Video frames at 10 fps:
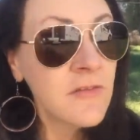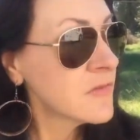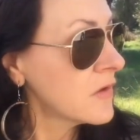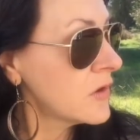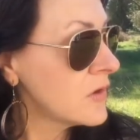
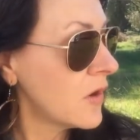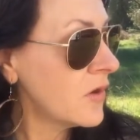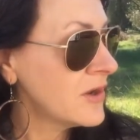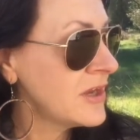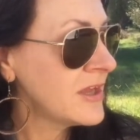So
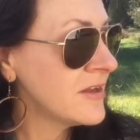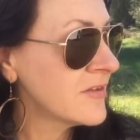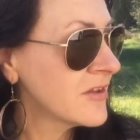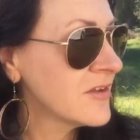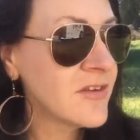I need
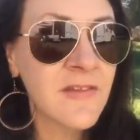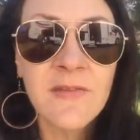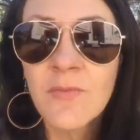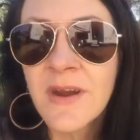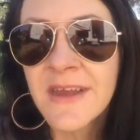to
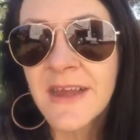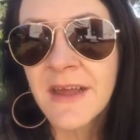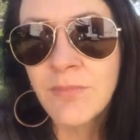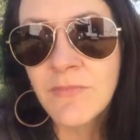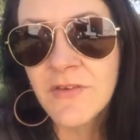just
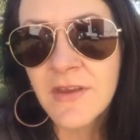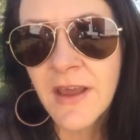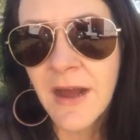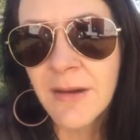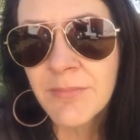re-empt
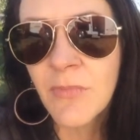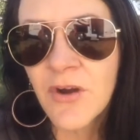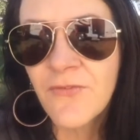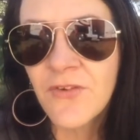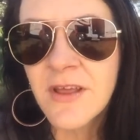
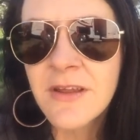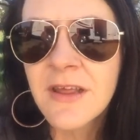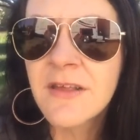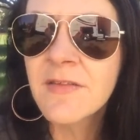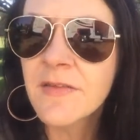my
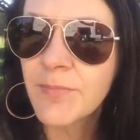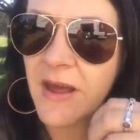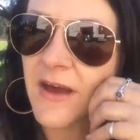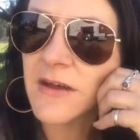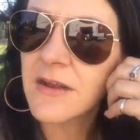feelings
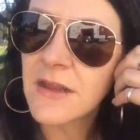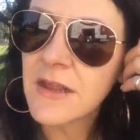about